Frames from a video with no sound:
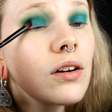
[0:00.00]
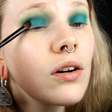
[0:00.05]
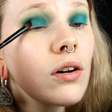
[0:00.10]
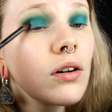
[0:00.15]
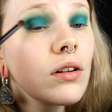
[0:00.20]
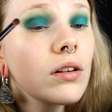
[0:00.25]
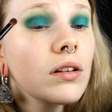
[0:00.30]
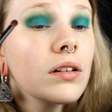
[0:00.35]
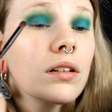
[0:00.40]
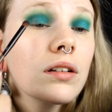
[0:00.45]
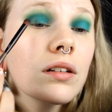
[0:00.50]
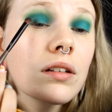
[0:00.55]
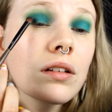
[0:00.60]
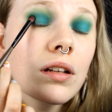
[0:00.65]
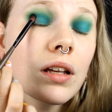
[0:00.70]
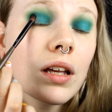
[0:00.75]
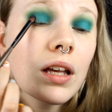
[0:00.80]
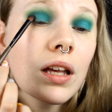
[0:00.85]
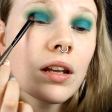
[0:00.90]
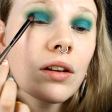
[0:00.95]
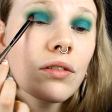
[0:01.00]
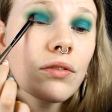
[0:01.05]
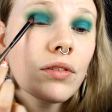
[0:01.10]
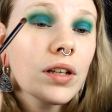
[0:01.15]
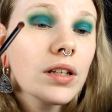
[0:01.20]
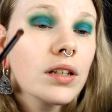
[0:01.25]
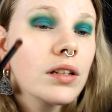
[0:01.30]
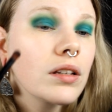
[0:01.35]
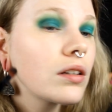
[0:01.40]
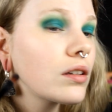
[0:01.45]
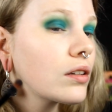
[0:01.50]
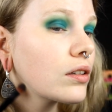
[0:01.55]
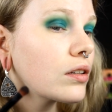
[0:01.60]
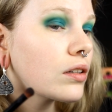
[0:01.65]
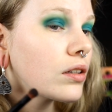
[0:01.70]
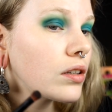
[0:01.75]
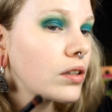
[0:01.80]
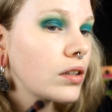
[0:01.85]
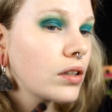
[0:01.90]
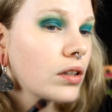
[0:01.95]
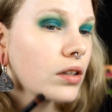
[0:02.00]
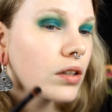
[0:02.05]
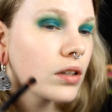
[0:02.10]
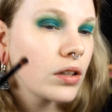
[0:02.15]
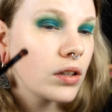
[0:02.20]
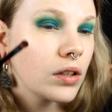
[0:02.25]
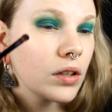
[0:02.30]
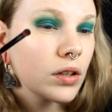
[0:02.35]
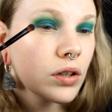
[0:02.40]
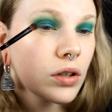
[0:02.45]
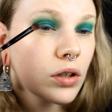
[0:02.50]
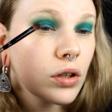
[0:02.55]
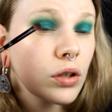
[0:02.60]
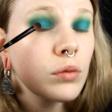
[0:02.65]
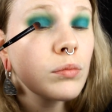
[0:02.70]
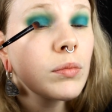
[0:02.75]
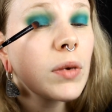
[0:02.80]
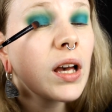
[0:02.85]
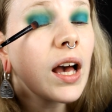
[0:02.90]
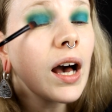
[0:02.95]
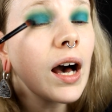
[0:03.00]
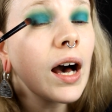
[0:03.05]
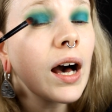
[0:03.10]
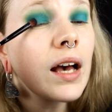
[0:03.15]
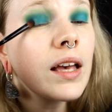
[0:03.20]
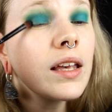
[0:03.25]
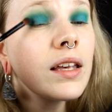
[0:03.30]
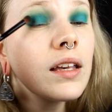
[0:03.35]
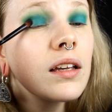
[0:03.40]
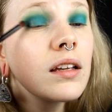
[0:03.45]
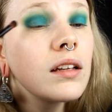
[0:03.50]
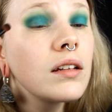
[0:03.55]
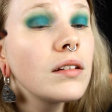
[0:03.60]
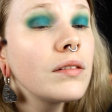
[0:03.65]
on anything on my eye.